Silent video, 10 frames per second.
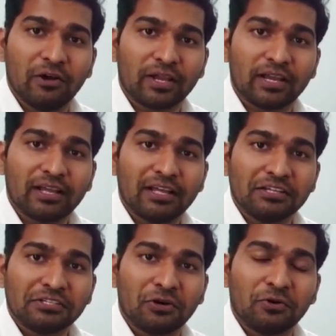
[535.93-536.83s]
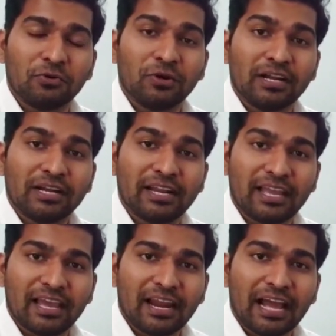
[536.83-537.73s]
Okay, so
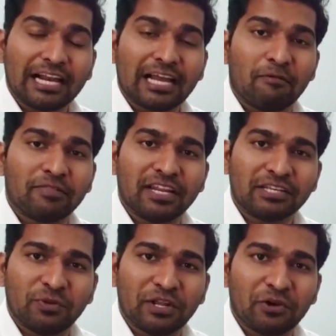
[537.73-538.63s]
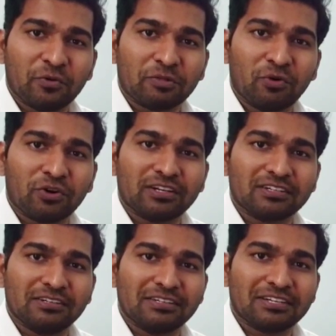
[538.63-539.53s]
take care. I'll come up with the next video with more
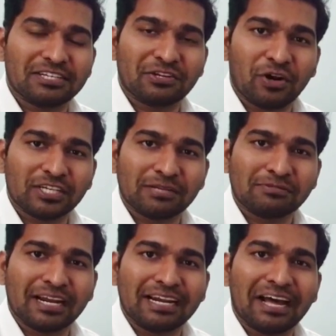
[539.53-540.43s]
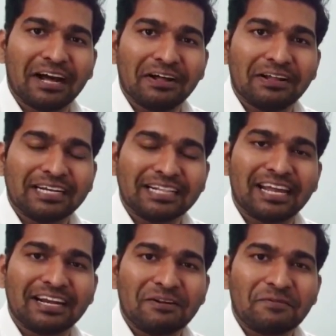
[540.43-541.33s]
interesting concepts, and till
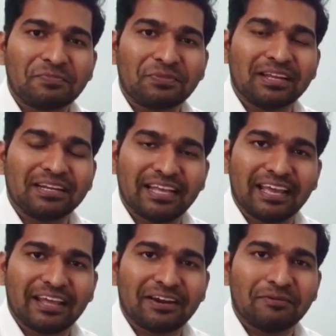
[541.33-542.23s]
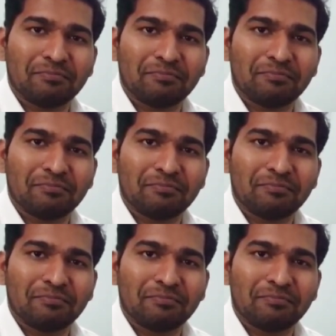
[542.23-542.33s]
then, take care.